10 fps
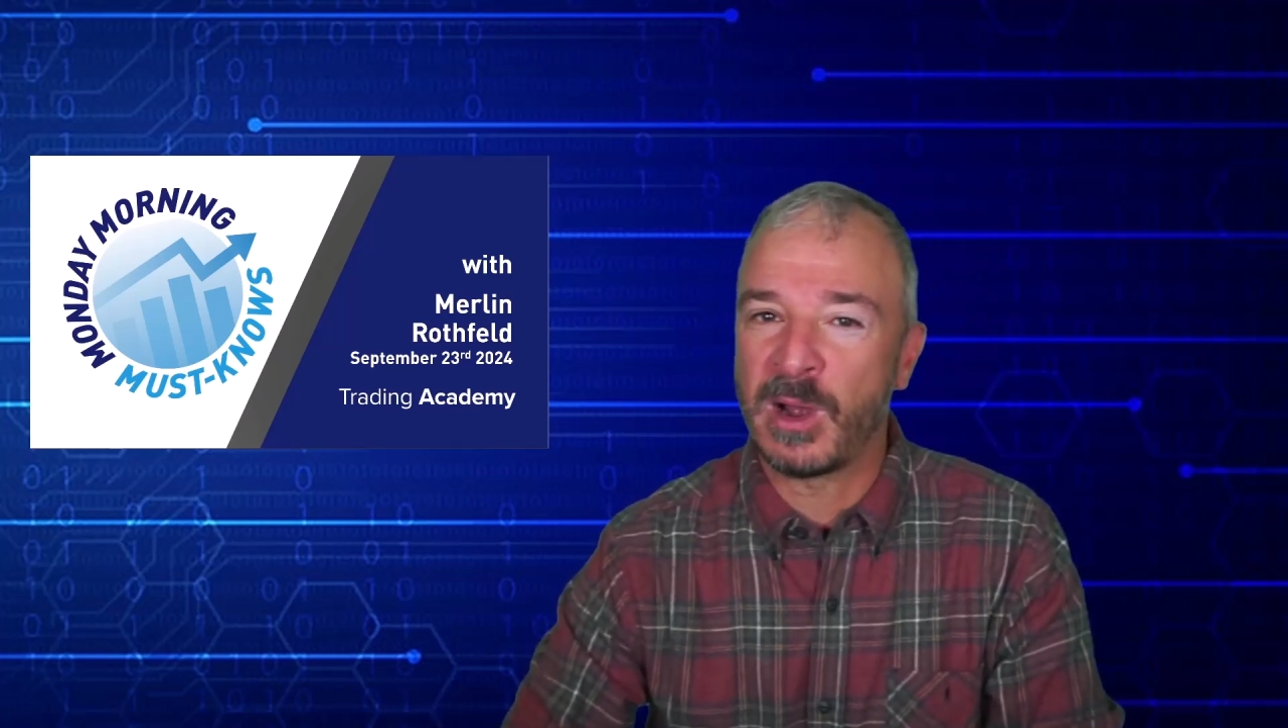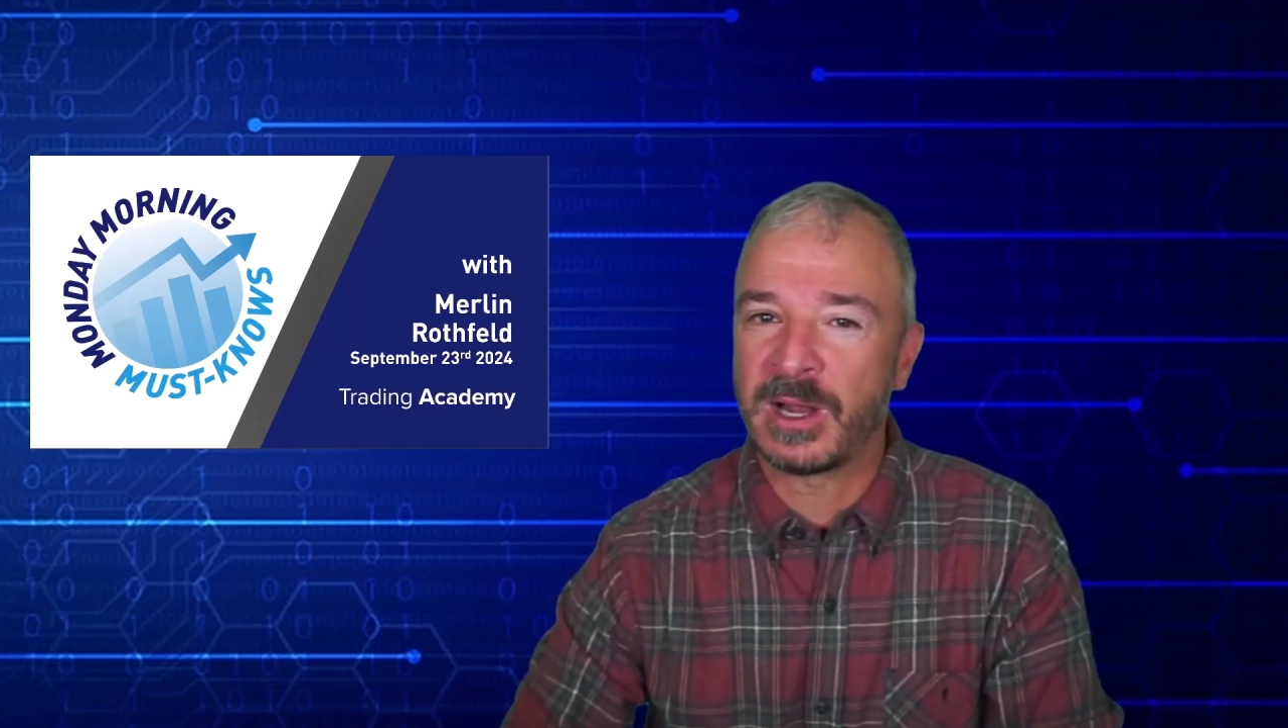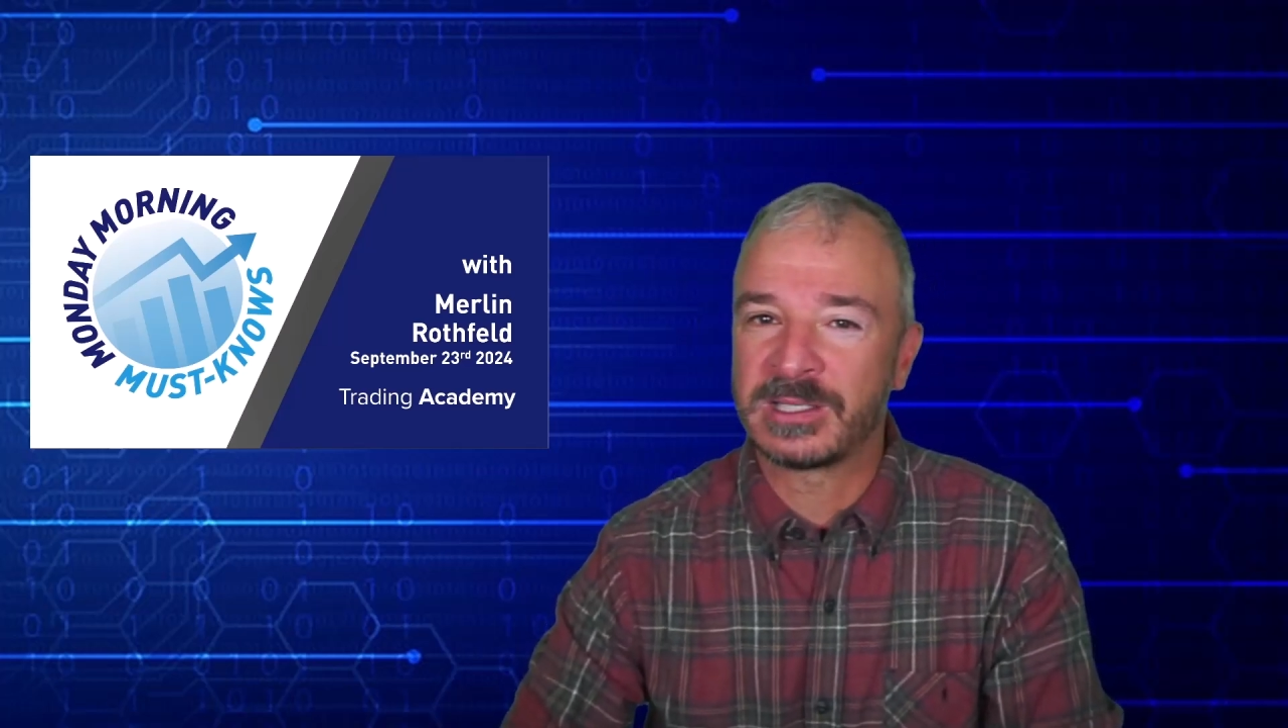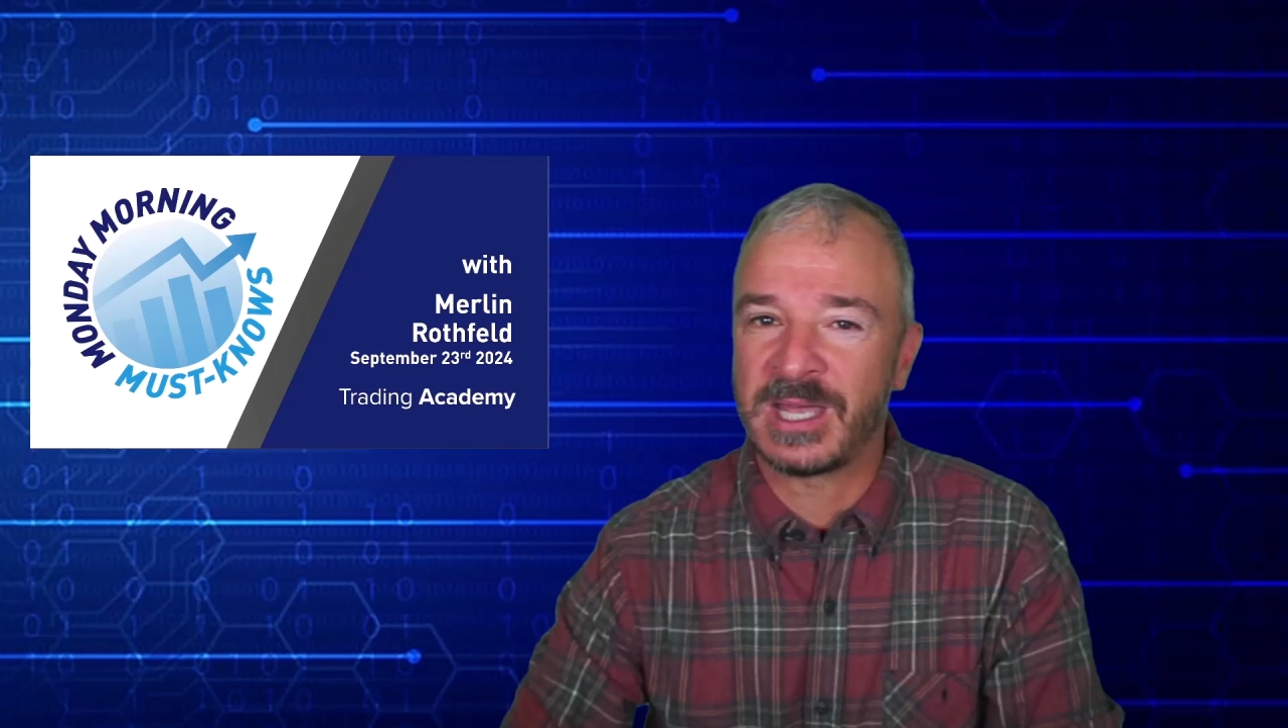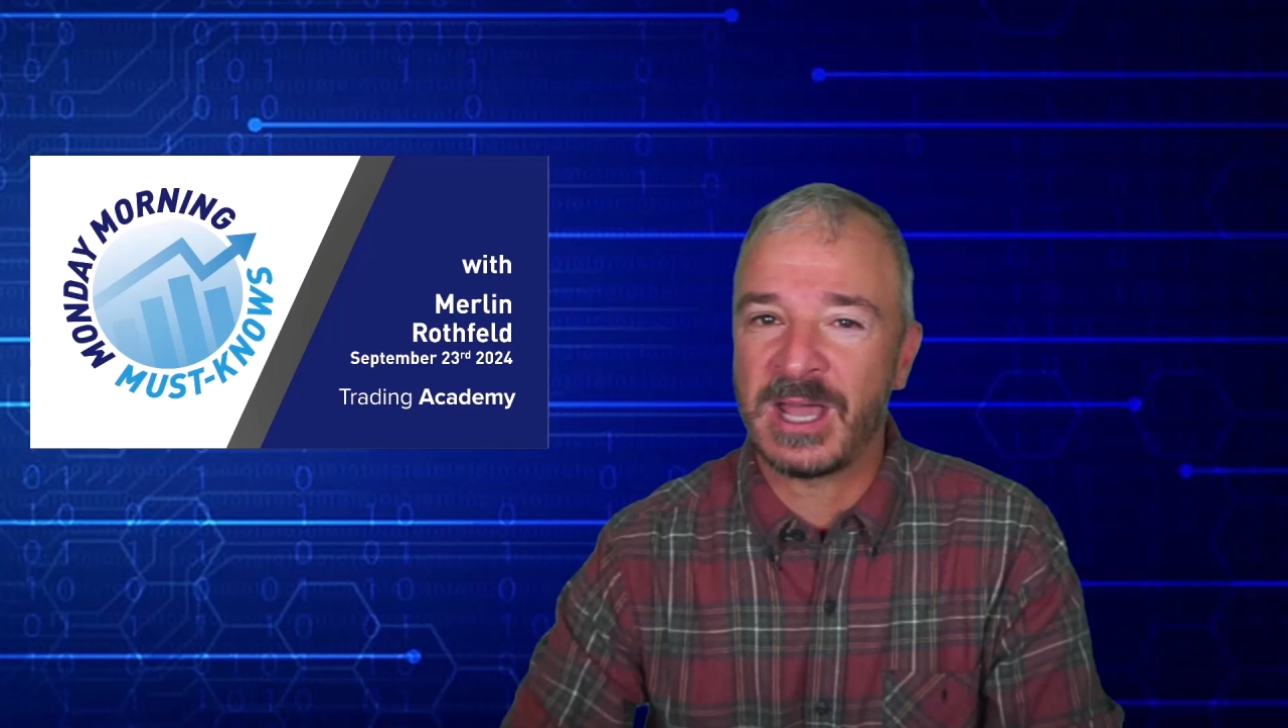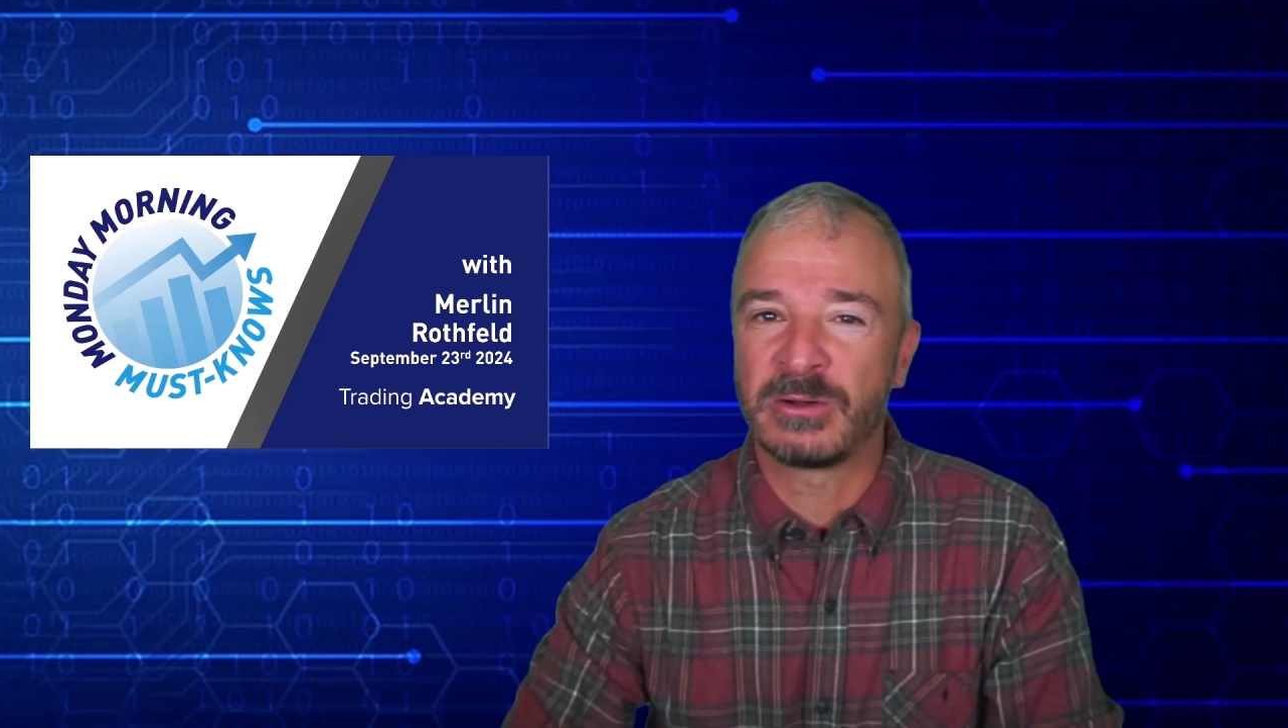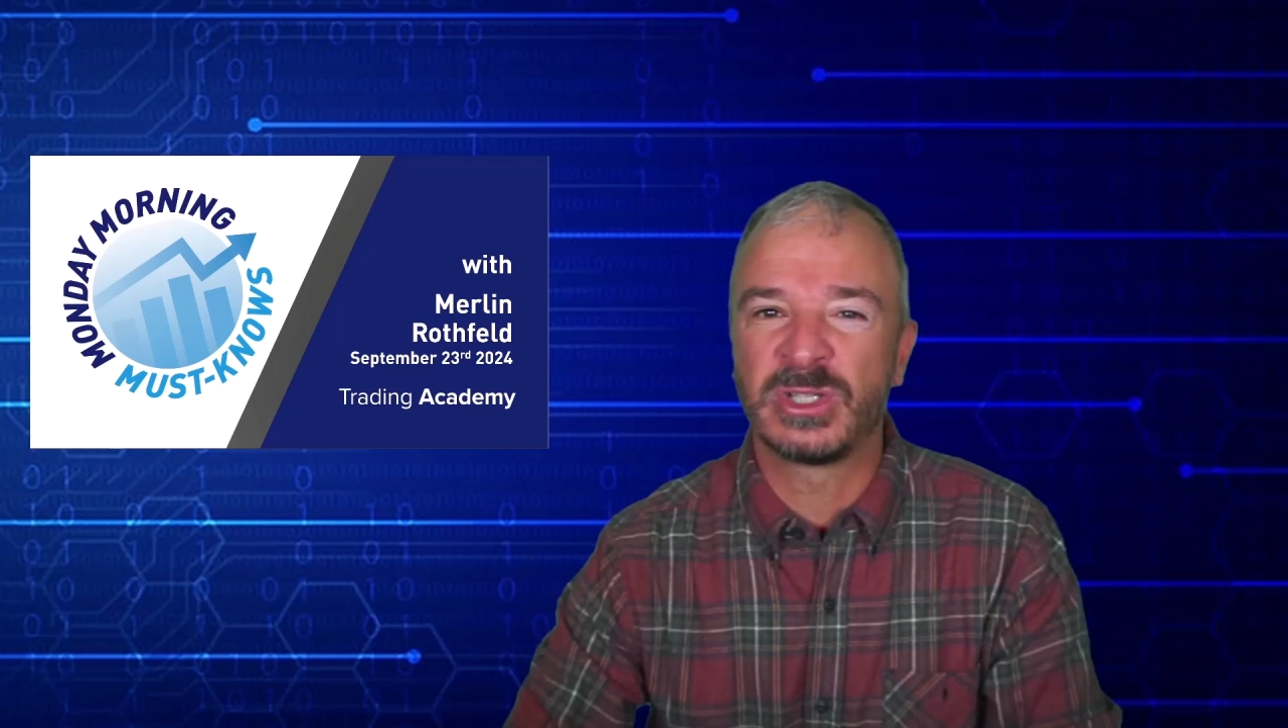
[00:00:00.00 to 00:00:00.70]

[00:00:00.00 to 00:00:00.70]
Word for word: markets ahead or